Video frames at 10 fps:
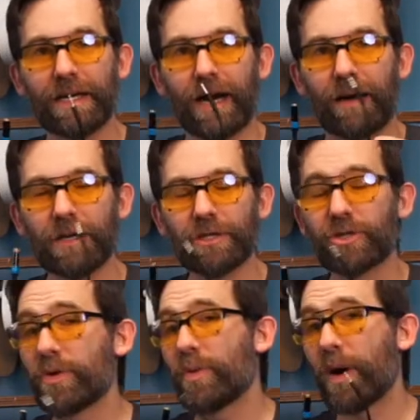I'm going to
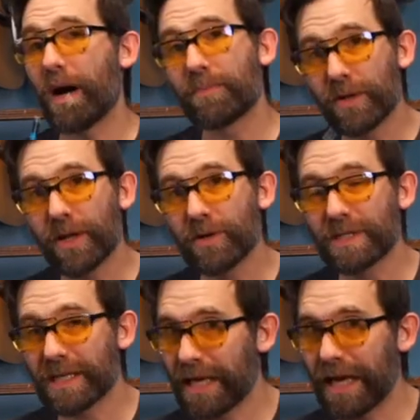show you up
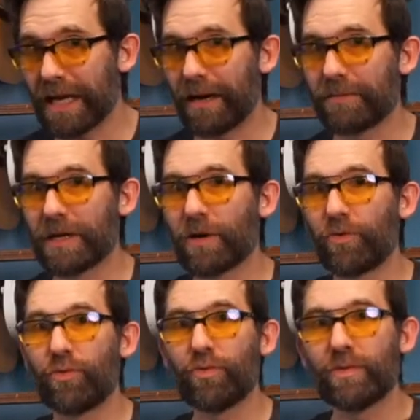close again. I'm going to go
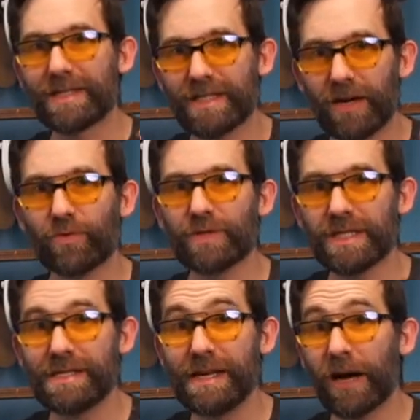through several
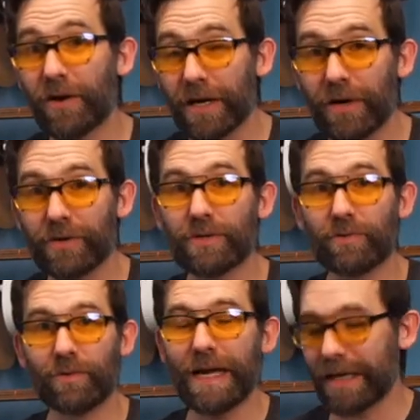scenarios
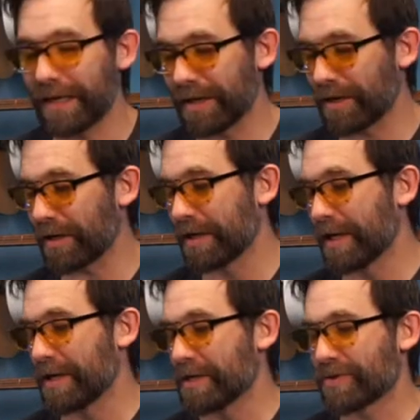right here
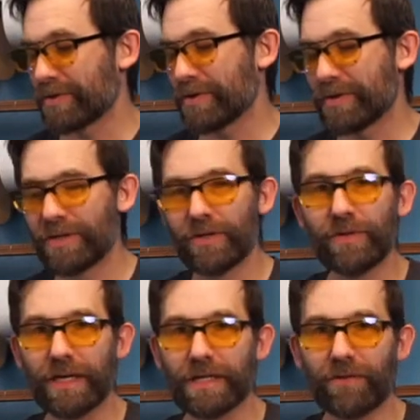so that you can do
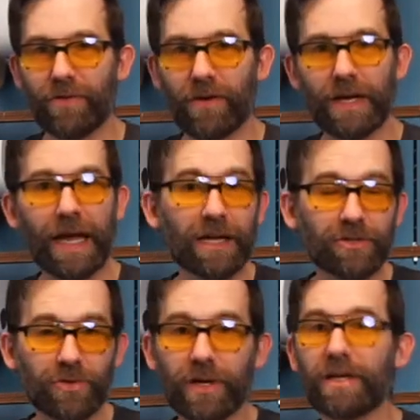this. If you have an
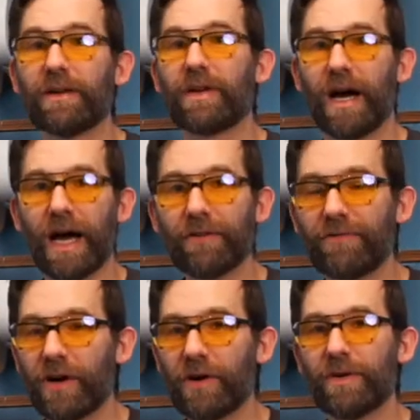Android, you have an
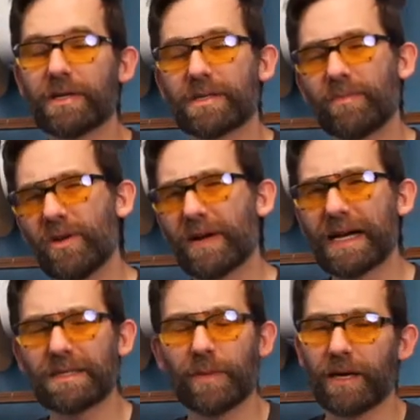iPhone. Some of you are
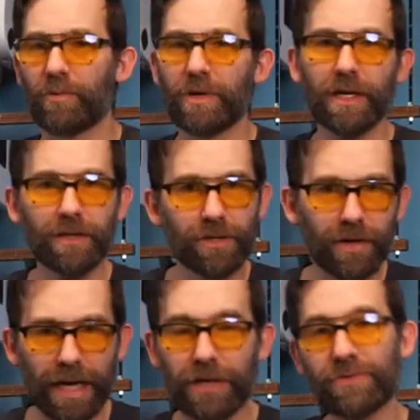asking me, like, well, you didn't
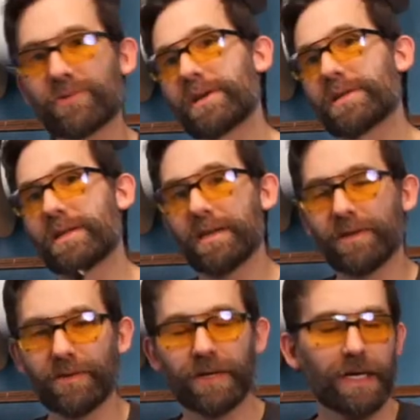do Android. You didn't
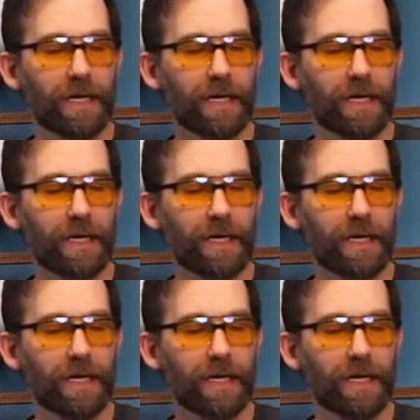do...